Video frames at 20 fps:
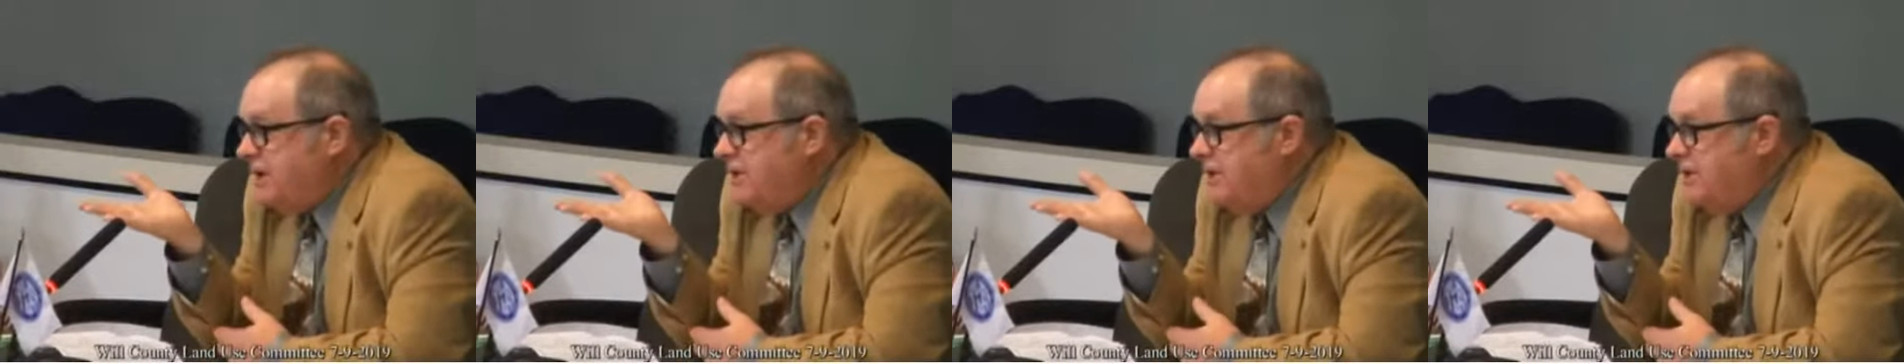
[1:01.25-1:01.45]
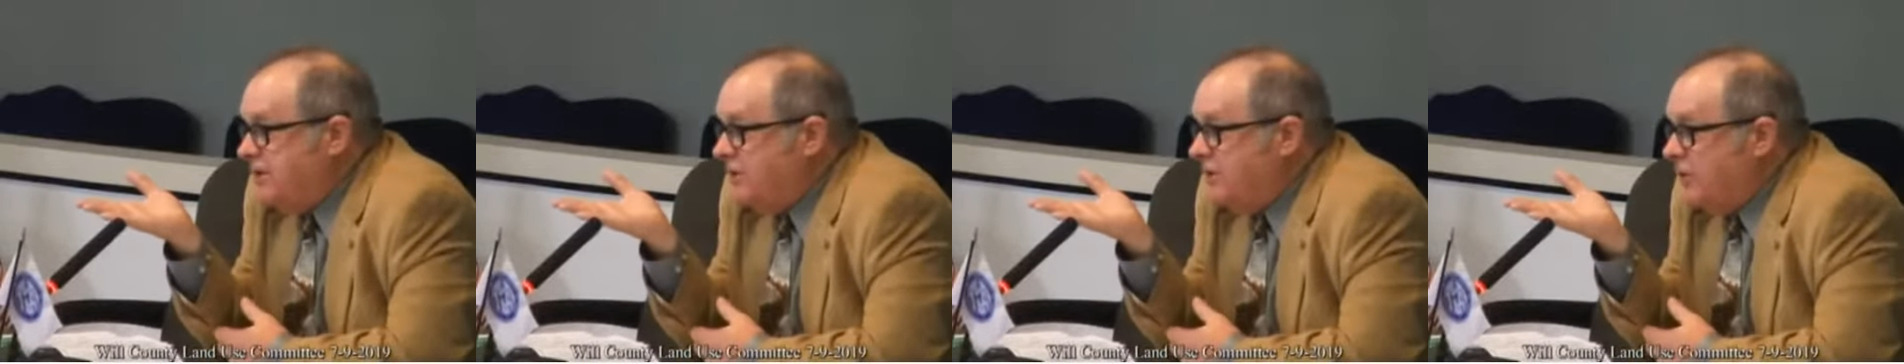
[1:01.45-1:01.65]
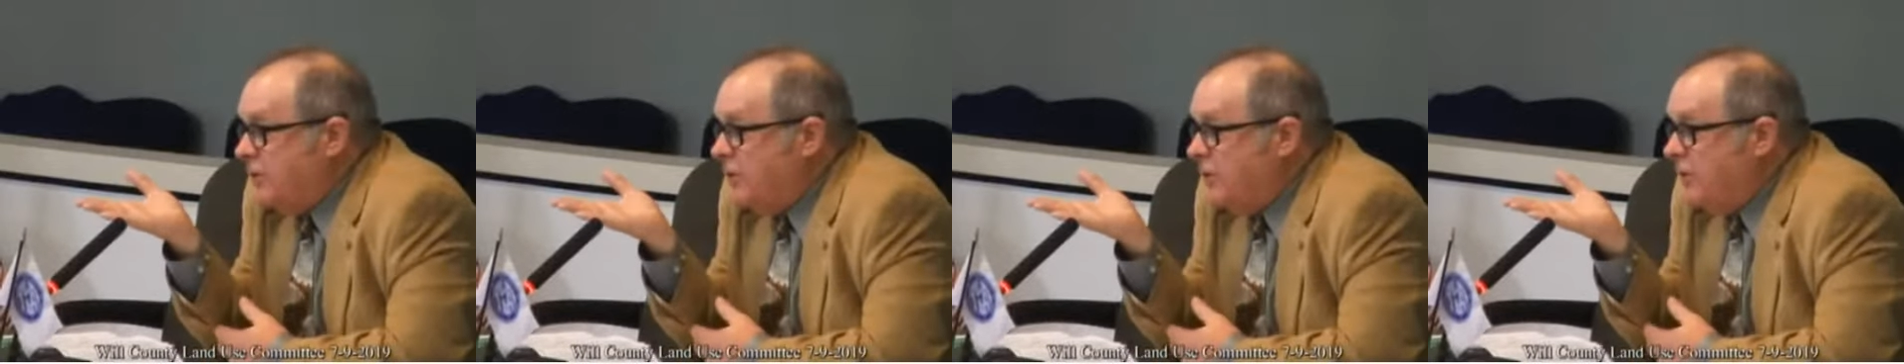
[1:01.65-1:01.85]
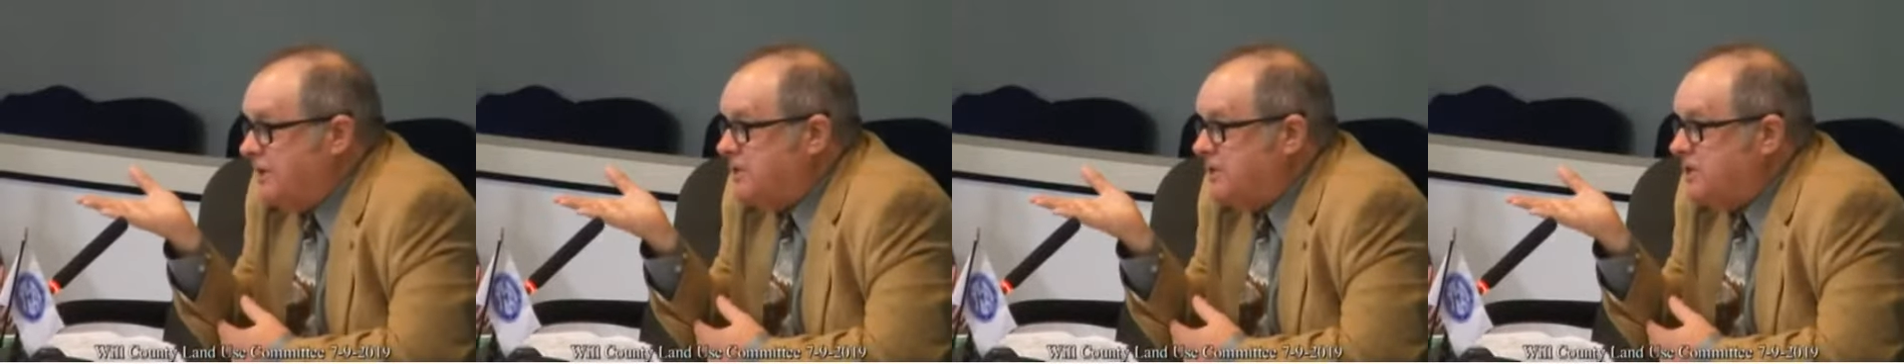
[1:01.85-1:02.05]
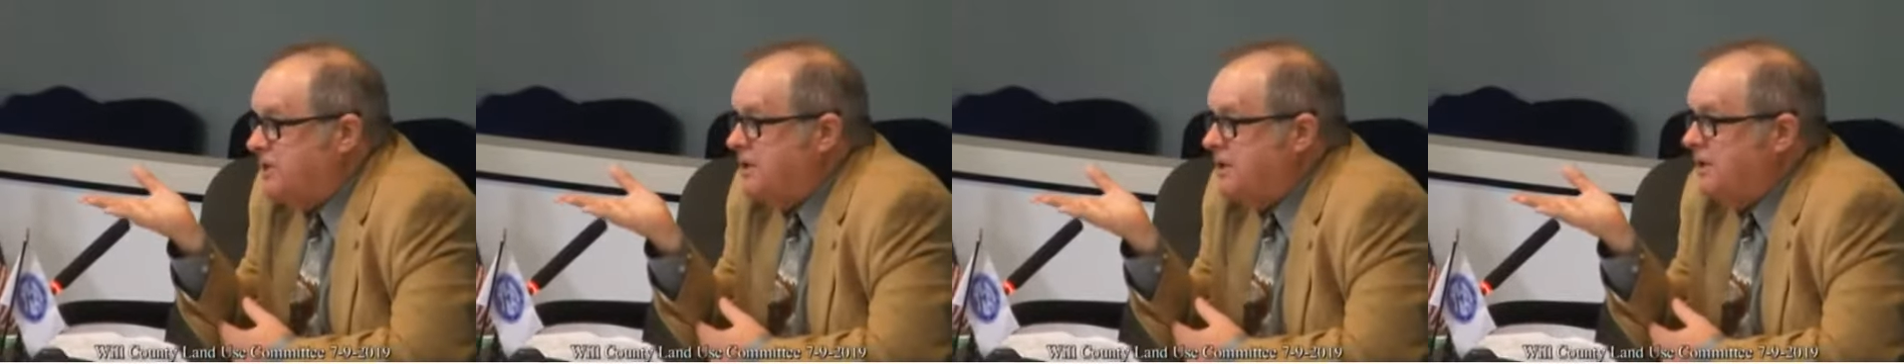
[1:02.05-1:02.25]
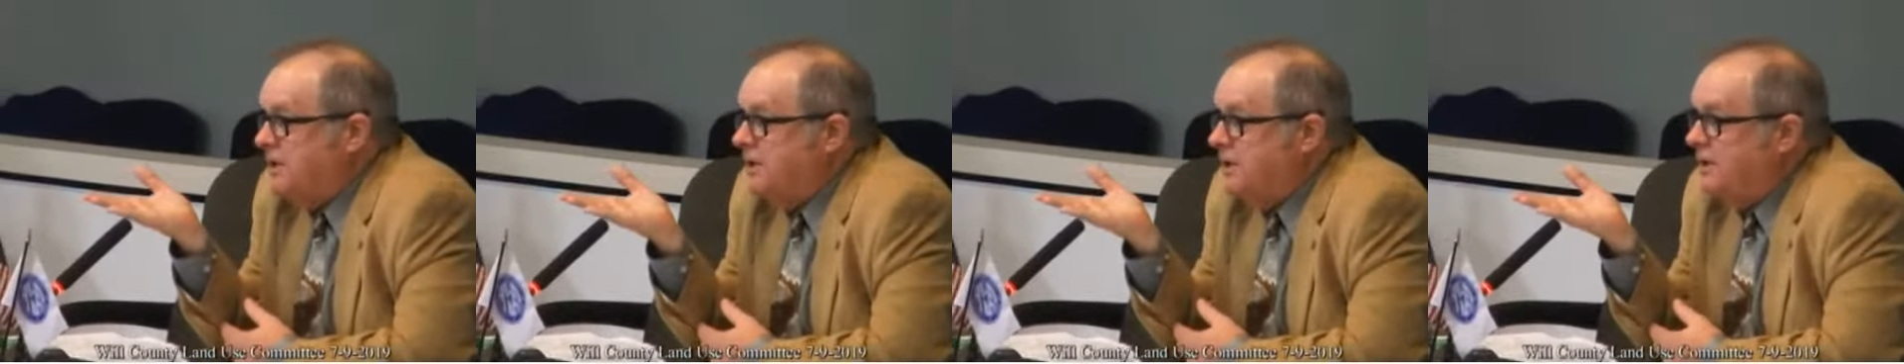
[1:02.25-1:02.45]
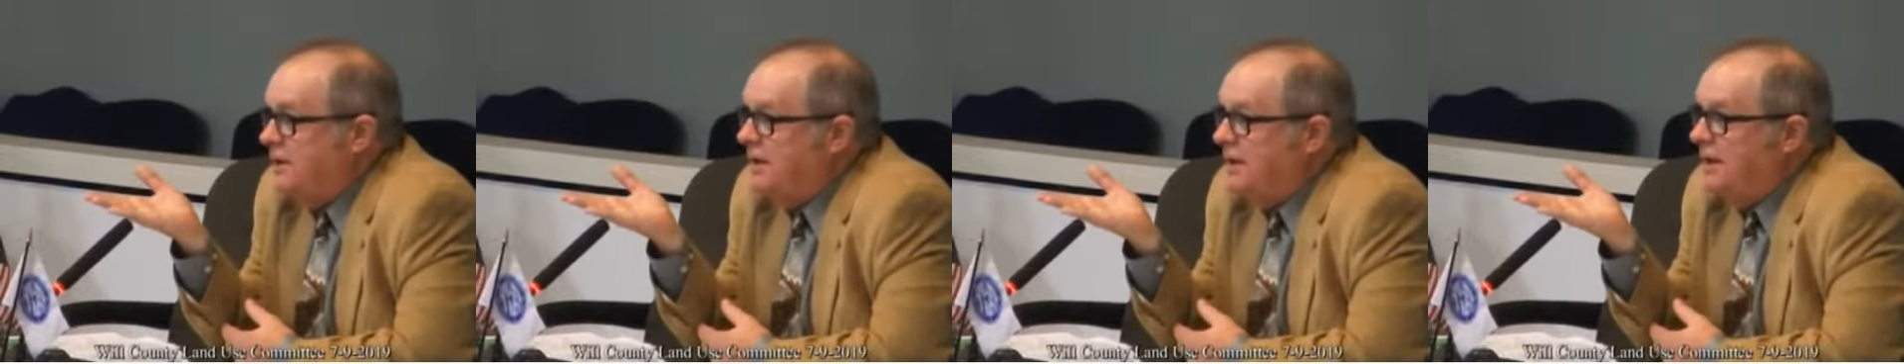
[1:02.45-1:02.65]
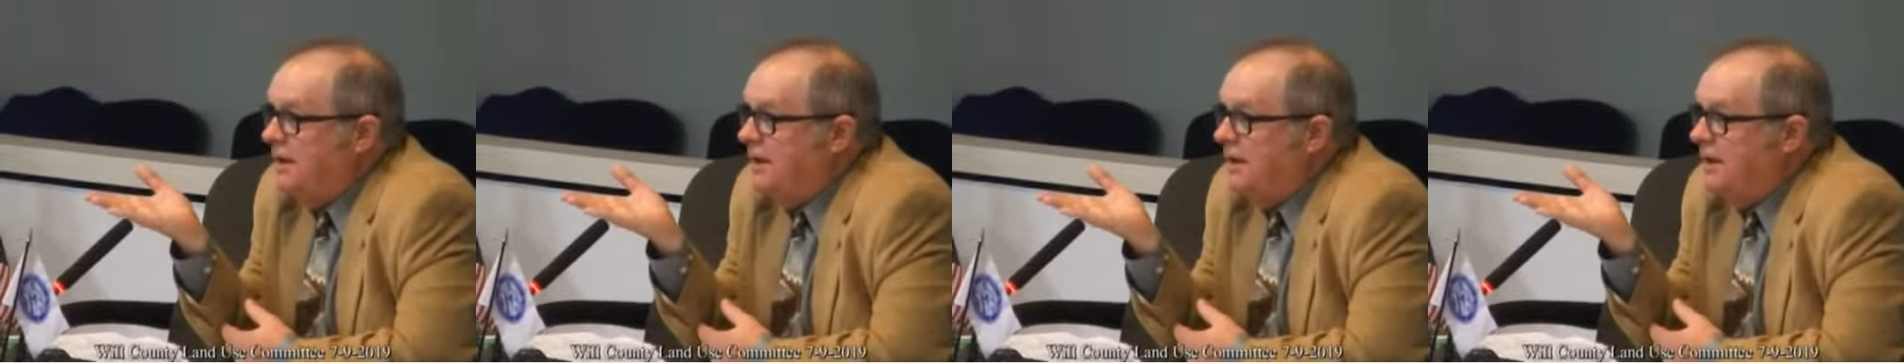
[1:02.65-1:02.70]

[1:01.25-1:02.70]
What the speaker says: your question,